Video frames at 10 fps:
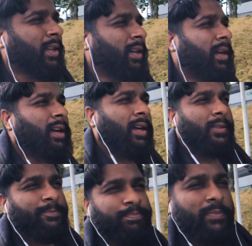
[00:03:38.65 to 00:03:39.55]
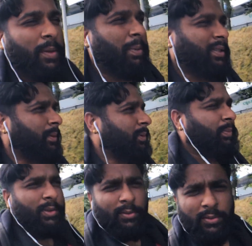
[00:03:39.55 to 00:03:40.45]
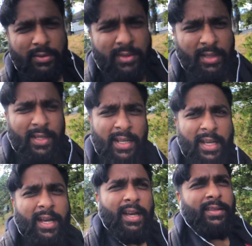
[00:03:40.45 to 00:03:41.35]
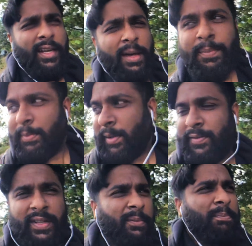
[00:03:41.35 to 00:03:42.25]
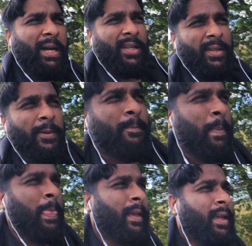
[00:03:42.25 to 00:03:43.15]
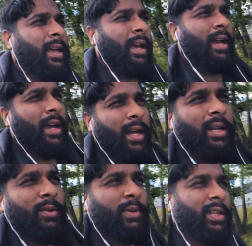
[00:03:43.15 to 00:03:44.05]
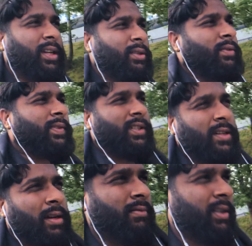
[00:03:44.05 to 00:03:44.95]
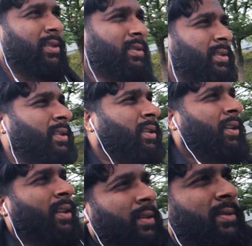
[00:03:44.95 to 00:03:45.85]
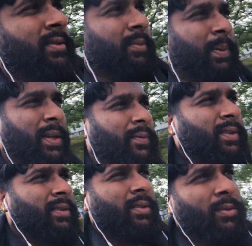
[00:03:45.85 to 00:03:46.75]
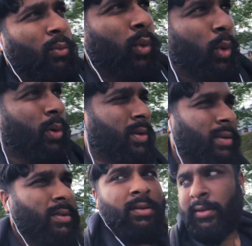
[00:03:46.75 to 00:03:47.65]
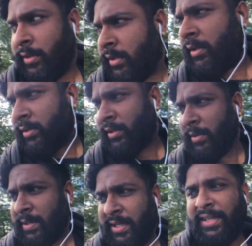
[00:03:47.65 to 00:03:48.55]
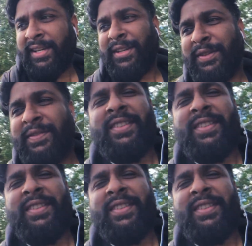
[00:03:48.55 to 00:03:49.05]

uh, picked up the balloons and the happy birthday banner, and we're gonna head over to Curry's. It's a bit of a walk, so we're gonna head over to